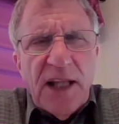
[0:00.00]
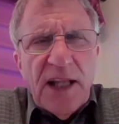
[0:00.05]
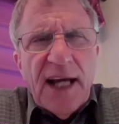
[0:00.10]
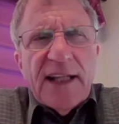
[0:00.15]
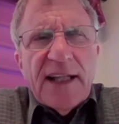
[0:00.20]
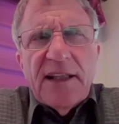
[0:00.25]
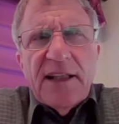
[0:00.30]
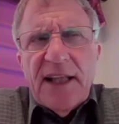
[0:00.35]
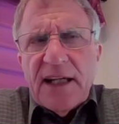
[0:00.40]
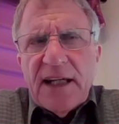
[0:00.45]
More
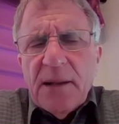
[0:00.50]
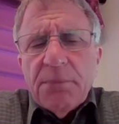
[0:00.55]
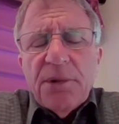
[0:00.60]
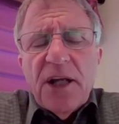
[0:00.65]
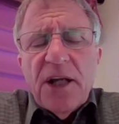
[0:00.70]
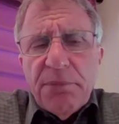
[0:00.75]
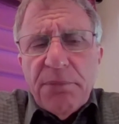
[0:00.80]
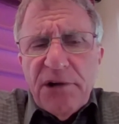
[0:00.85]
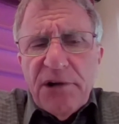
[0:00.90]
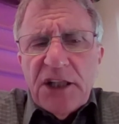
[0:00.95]
likely, like a
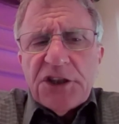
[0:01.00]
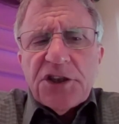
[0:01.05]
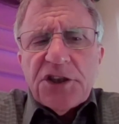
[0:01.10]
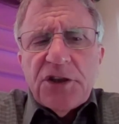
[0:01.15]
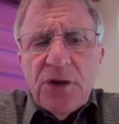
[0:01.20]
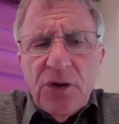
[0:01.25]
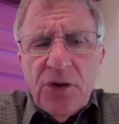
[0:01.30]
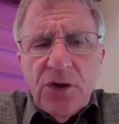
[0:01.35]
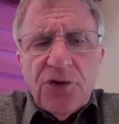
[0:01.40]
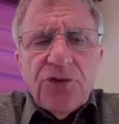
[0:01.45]
blood
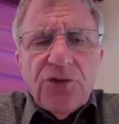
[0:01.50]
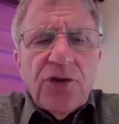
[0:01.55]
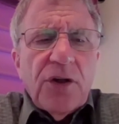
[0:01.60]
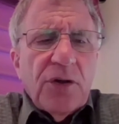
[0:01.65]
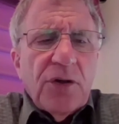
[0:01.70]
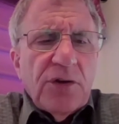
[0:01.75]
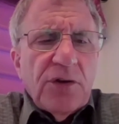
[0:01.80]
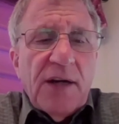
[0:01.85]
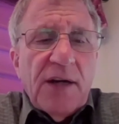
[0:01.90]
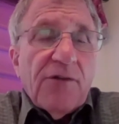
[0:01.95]
pressure.
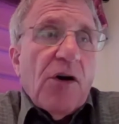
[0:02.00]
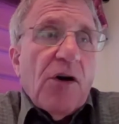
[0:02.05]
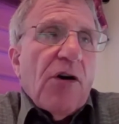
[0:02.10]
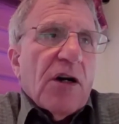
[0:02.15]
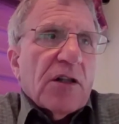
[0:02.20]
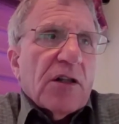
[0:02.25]
Also, you have a